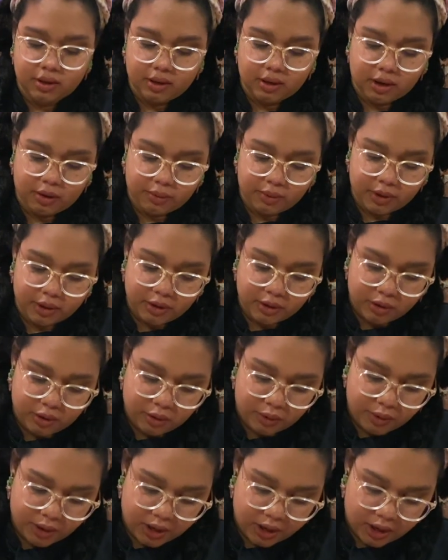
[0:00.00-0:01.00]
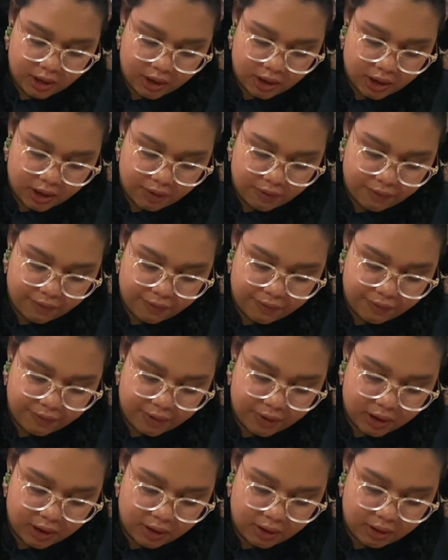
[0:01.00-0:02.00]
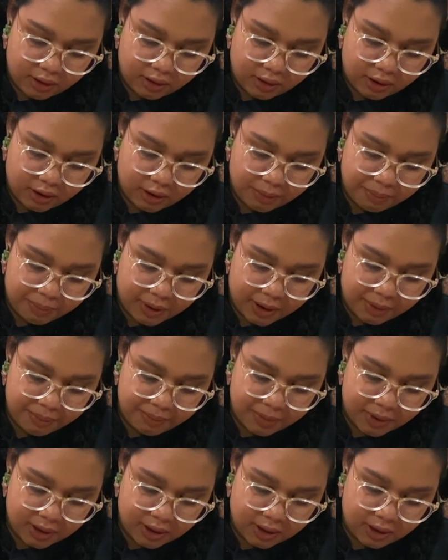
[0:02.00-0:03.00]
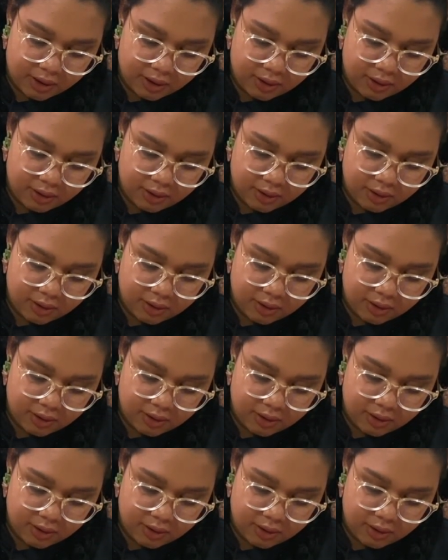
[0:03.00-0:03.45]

Now we're gonna go in and fill our pumpkin.